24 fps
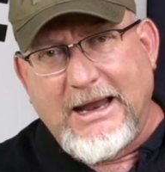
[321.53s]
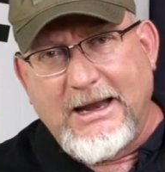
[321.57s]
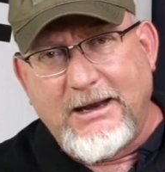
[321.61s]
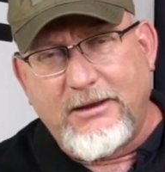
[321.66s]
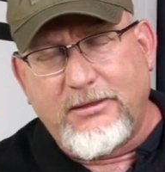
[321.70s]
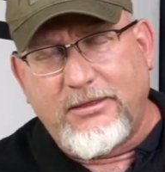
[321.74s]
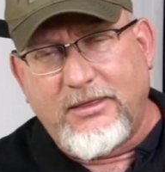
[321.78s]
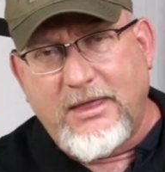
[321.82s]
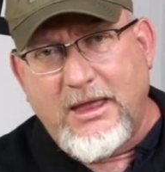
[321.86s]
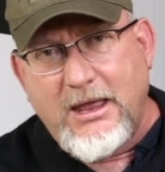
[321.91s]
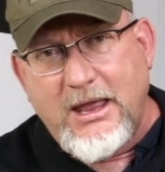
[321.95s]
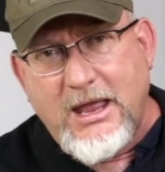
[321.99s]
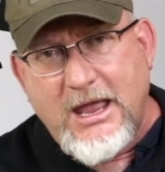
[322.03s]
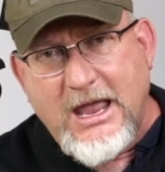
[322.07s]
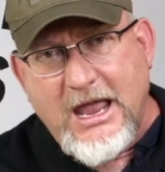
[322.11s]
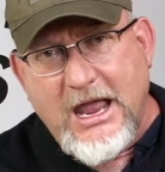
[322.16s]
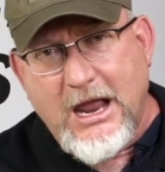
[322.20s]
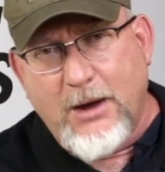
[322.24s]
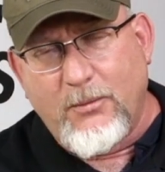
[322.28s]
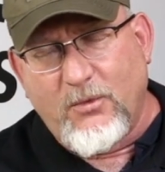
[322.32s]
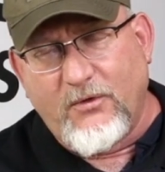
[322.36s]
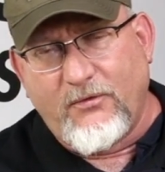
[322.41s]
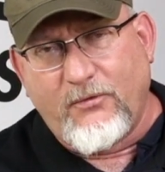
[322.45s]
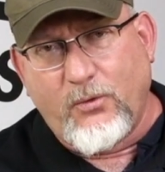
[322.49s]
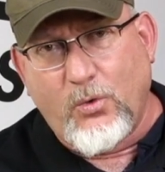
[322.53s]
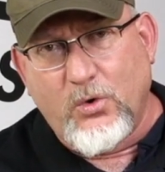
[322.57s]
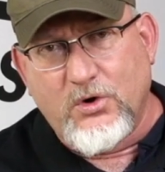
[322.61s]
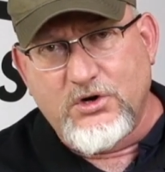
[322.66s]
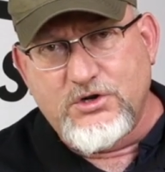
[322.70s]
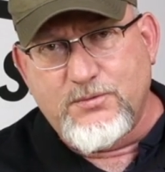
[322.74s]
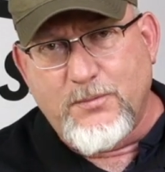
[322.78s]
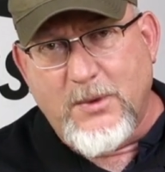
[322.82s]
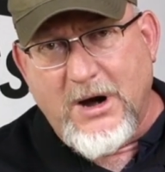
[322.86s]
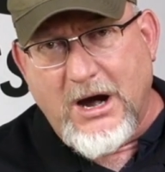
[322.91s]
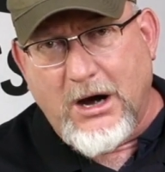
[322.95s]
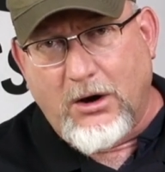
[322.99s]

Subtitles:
hammer forged barrel.